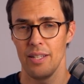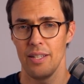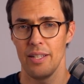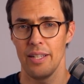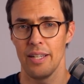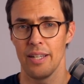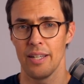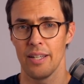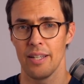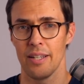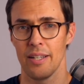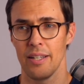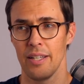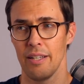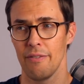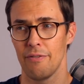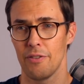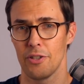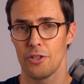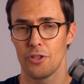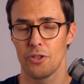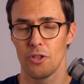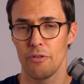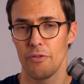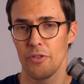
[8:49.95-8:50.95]
If the
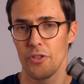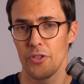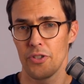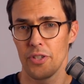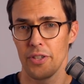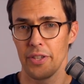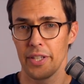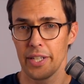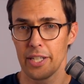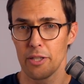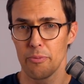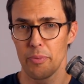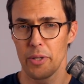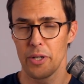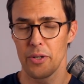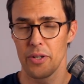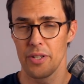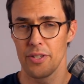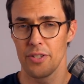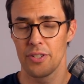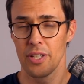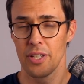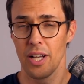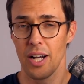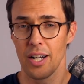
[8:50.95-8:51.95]
service and the
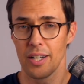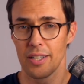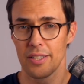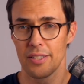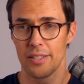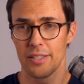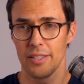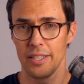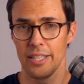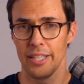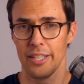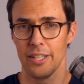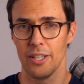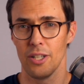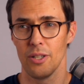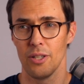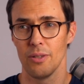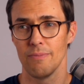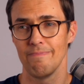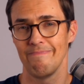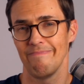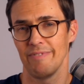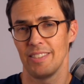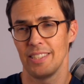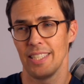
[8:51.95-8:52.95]
experience sucks,
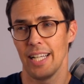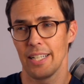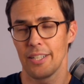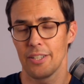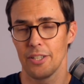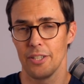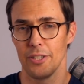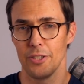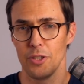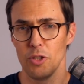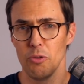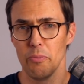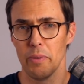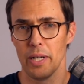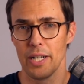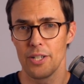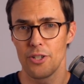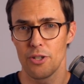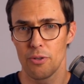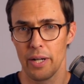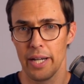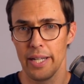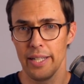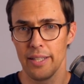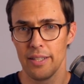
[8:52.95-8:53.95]
it's not going to do much,
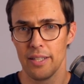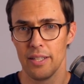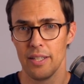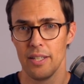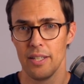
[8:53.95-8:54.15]
right?